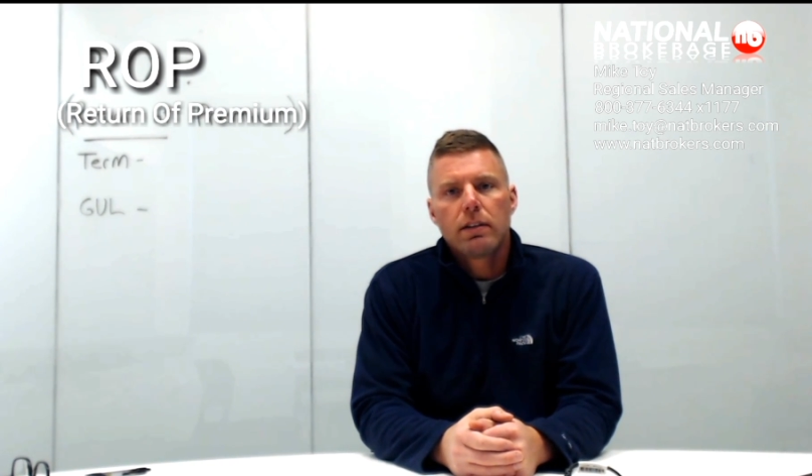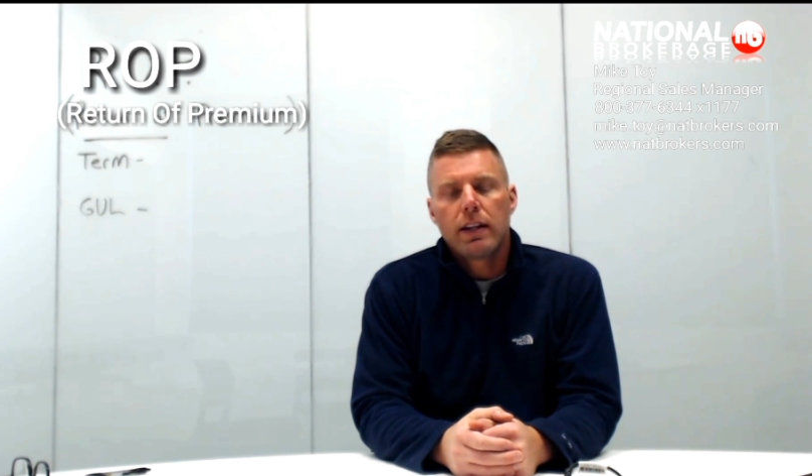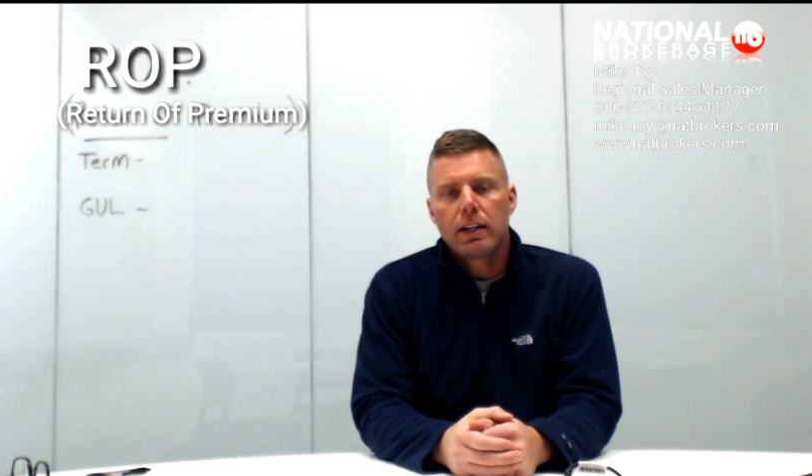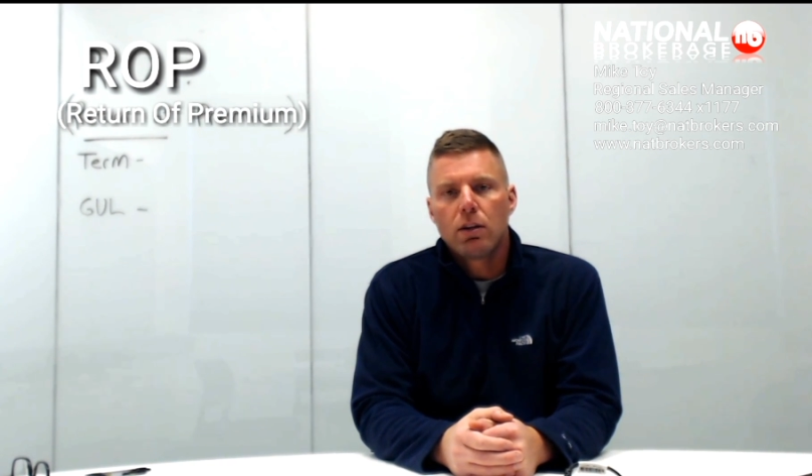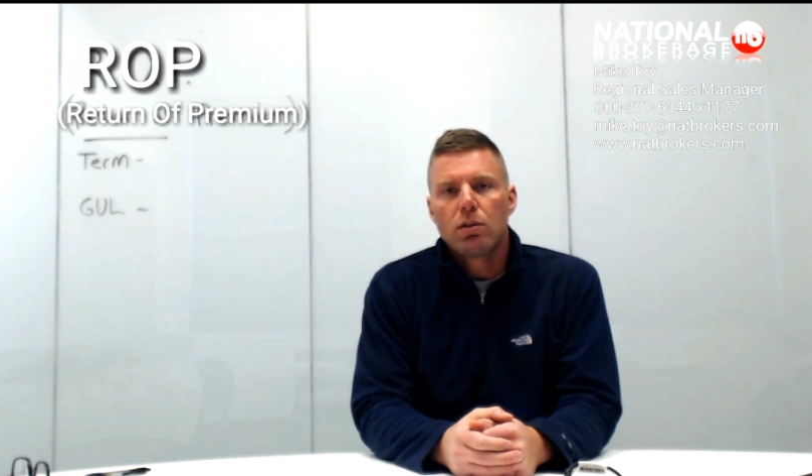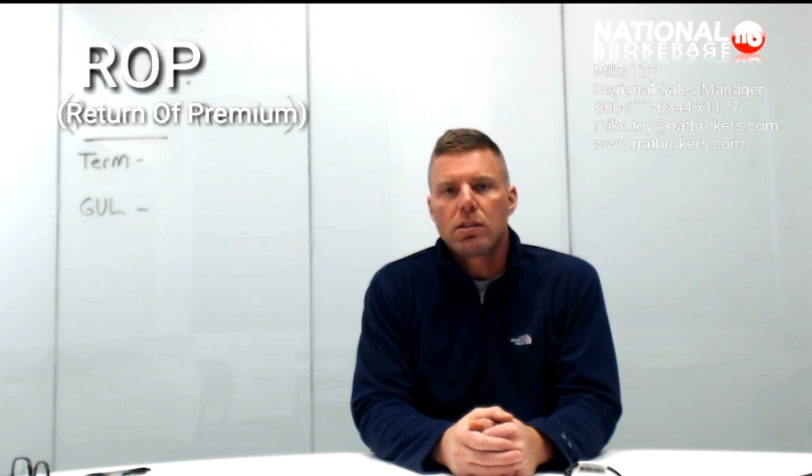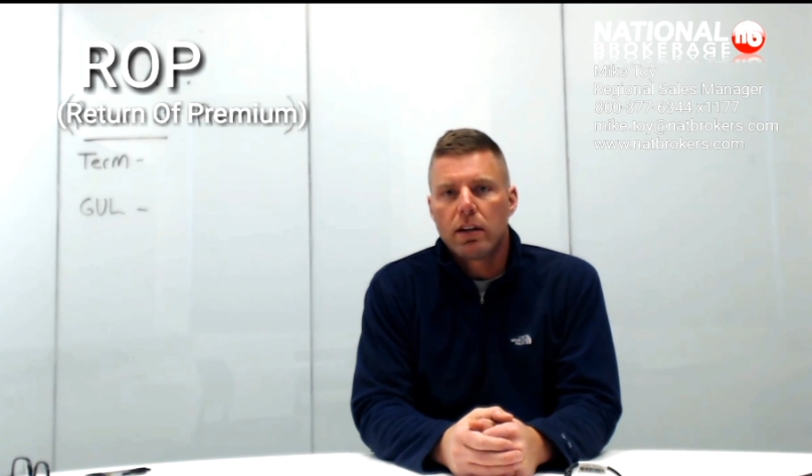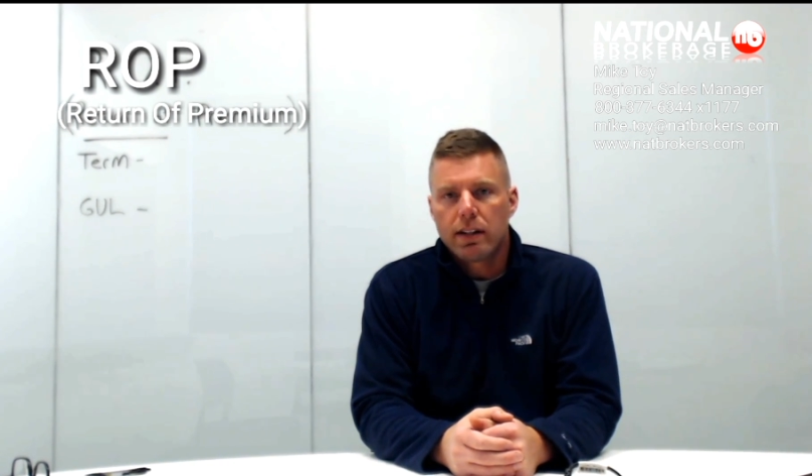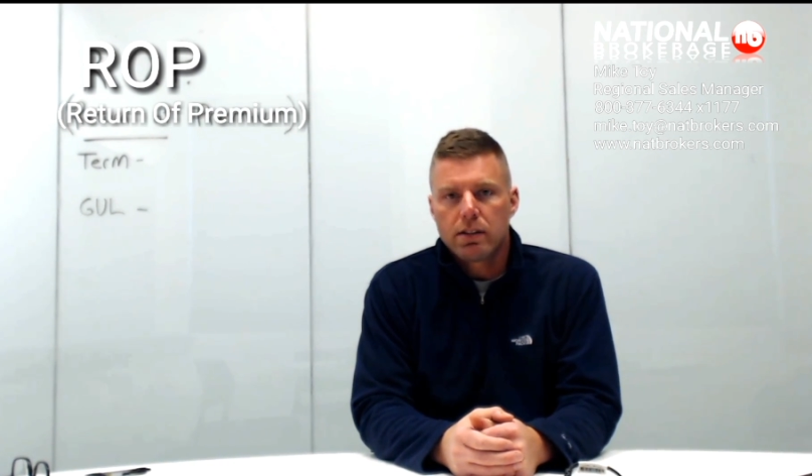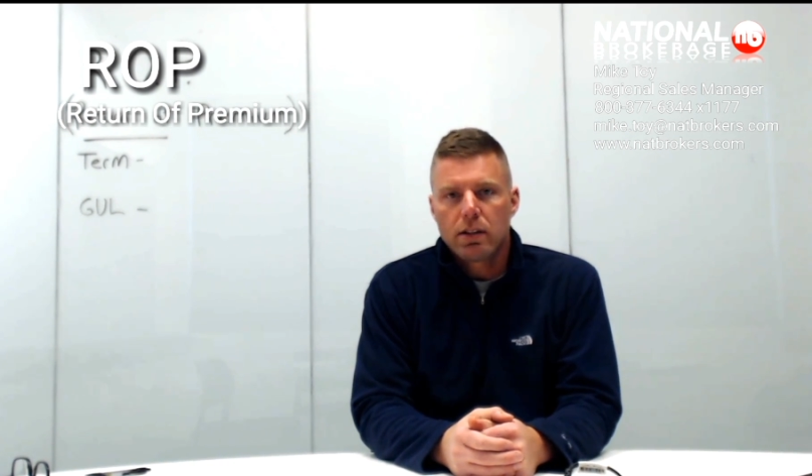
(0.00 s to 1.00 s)
that goes
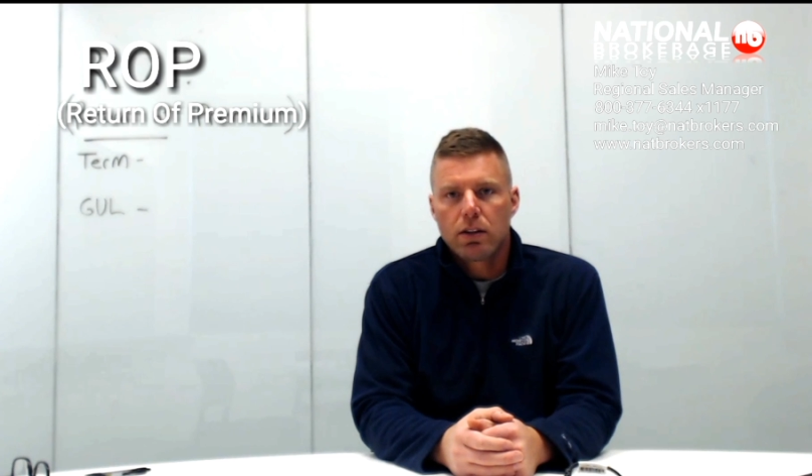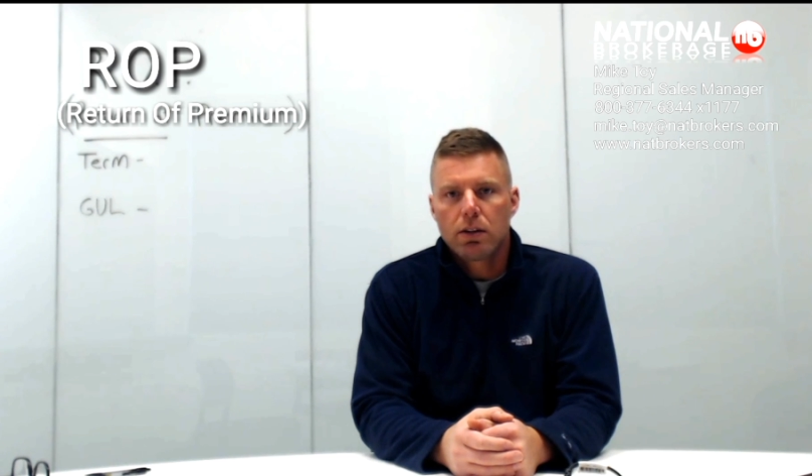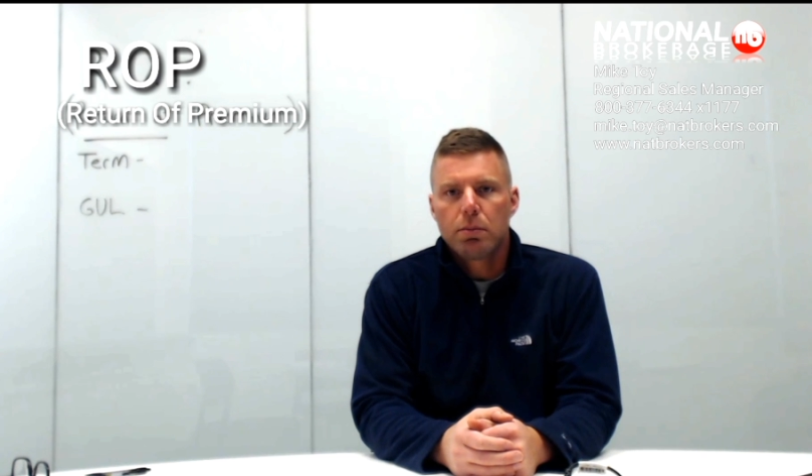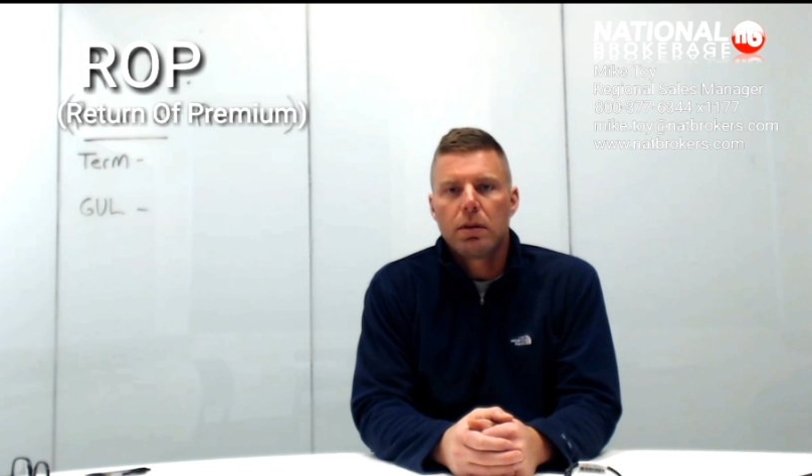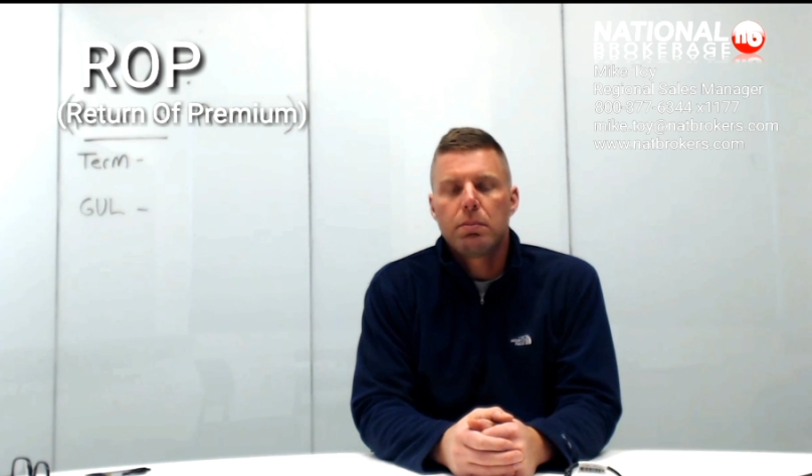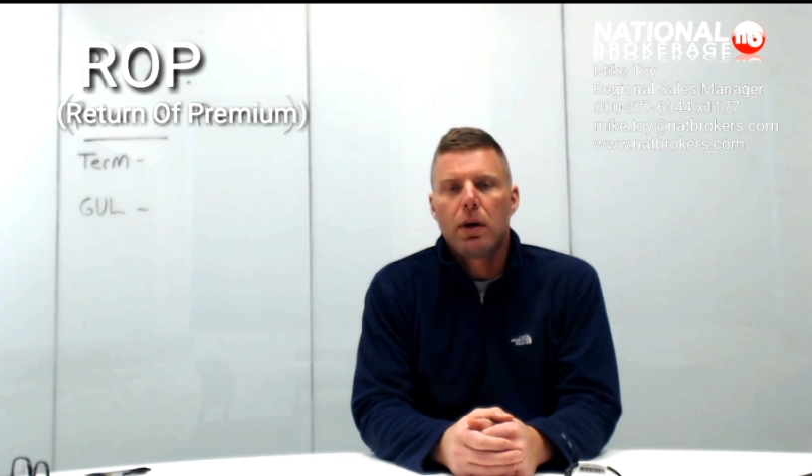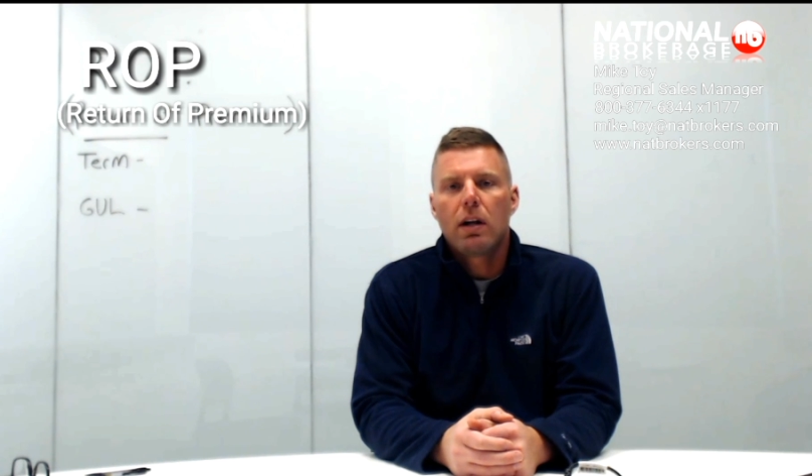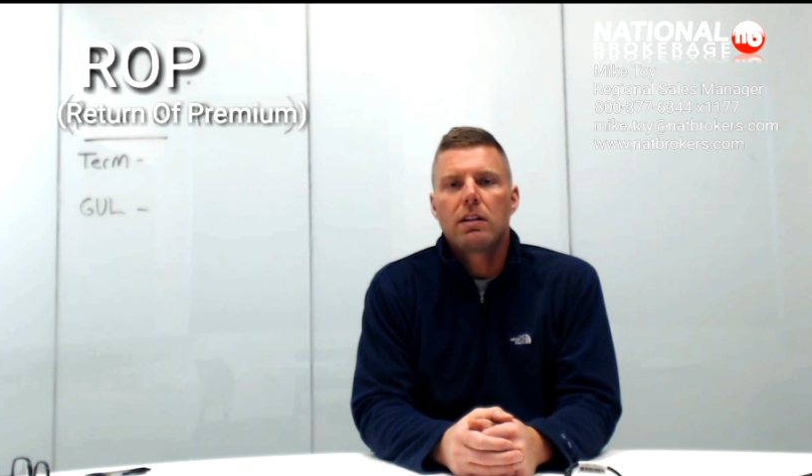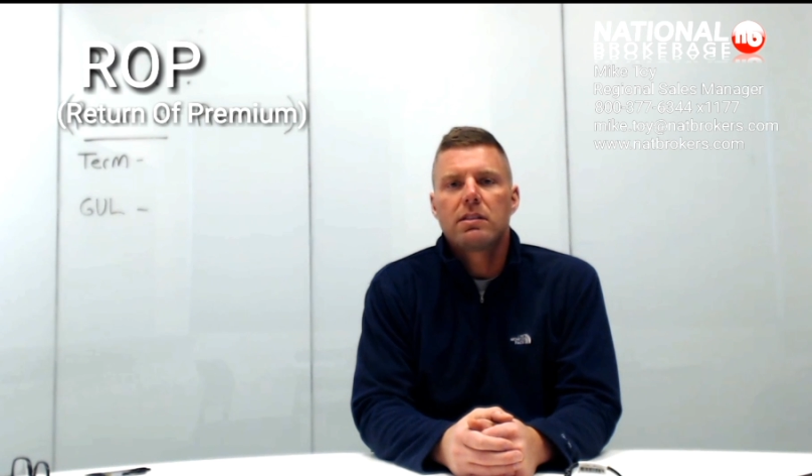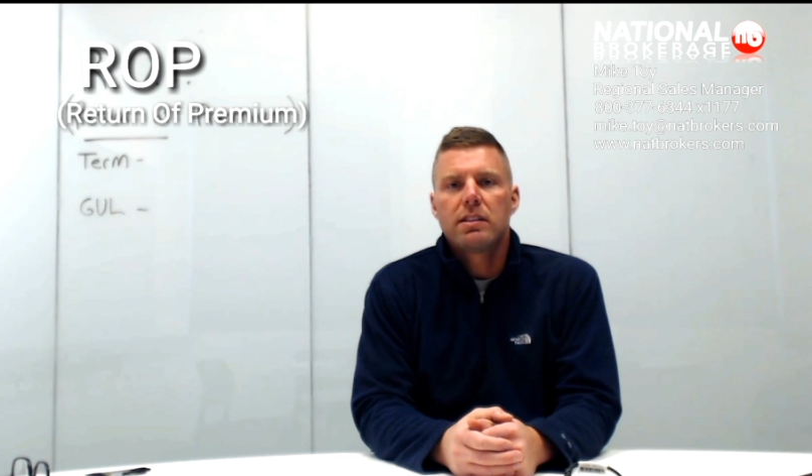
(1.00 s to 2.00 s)
on a term
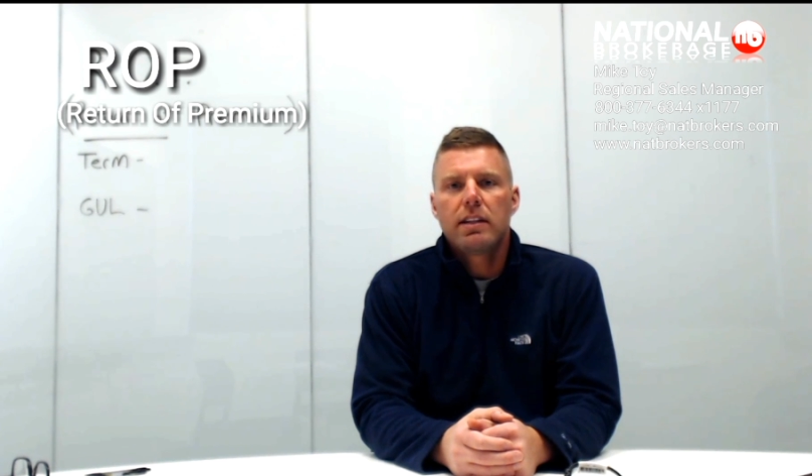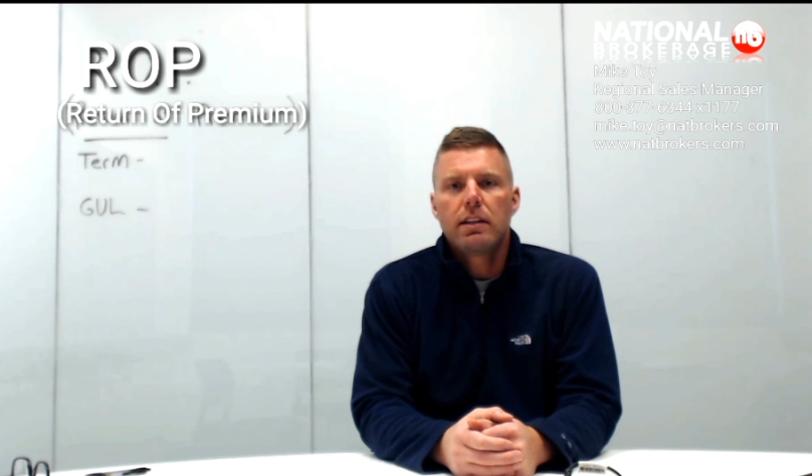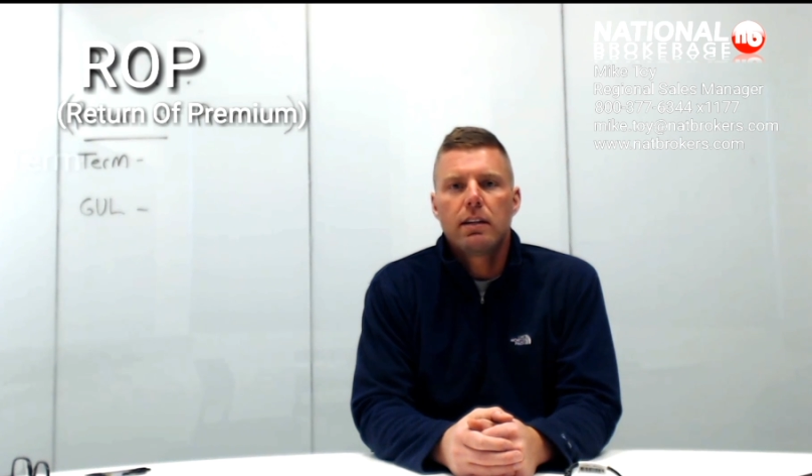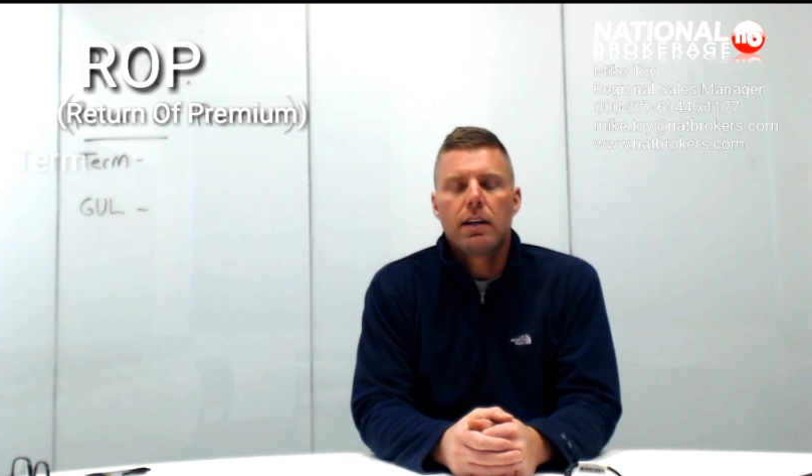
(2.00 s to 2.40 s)
policy,